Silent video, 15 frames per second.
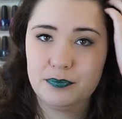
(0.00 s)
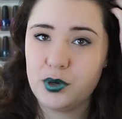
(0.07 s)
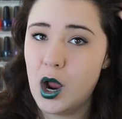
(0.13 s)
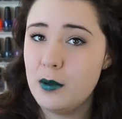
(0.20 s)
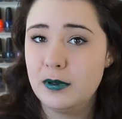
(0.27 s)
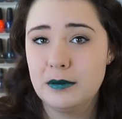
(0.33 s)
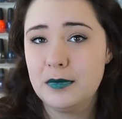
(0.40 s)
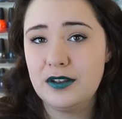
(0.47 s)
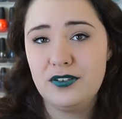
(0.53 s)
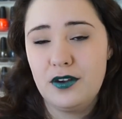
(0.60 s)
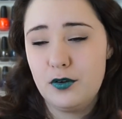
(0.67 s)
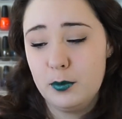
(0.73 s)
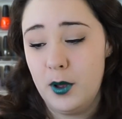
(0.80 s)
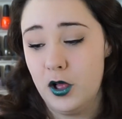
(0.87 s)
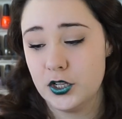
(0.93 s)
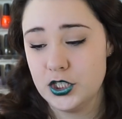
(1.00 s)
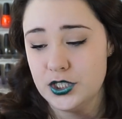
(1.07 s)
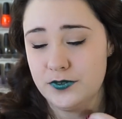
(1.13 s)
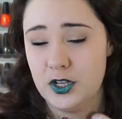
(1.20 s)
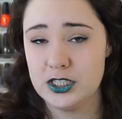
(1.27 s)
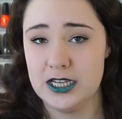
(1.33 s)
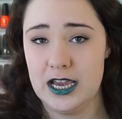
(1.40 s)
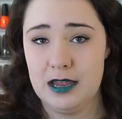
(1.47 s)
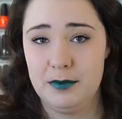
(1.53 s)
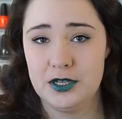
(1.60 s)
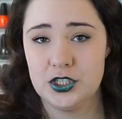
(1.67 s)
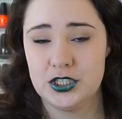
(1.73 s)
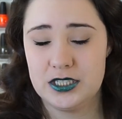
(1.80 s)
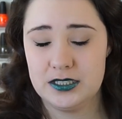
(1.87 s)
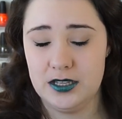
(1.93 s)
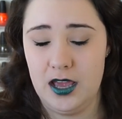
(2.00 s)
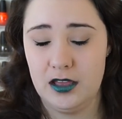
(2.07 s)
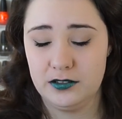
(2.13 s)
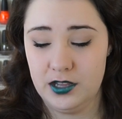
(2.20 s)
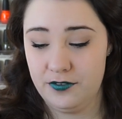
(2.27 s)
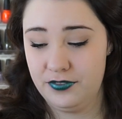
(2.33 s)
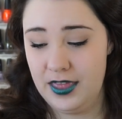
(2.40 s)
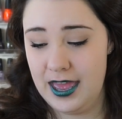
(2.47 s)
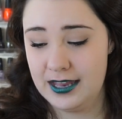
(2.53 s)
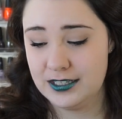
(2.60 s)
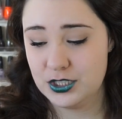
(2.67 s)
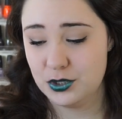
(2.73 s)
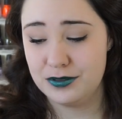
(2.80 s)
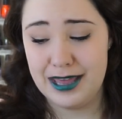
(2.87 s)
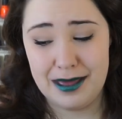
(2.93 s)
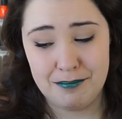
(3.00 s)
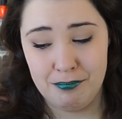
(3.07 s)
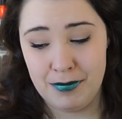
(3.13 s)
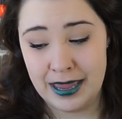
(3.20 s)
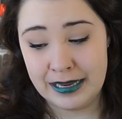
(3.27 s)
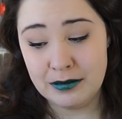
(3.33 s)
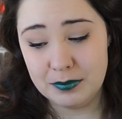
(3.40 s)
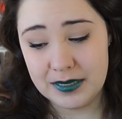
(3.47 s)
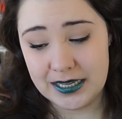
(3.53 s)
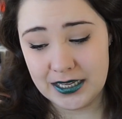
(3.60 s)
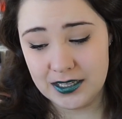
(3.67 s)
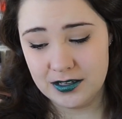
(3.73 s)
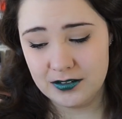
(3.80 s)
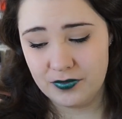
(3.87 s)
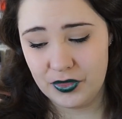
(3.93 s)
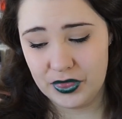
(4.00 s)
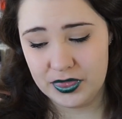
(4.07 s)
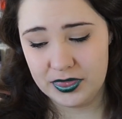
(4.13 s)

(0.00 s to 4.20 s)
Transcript: probably my favorite polish of all time I just love that so that might be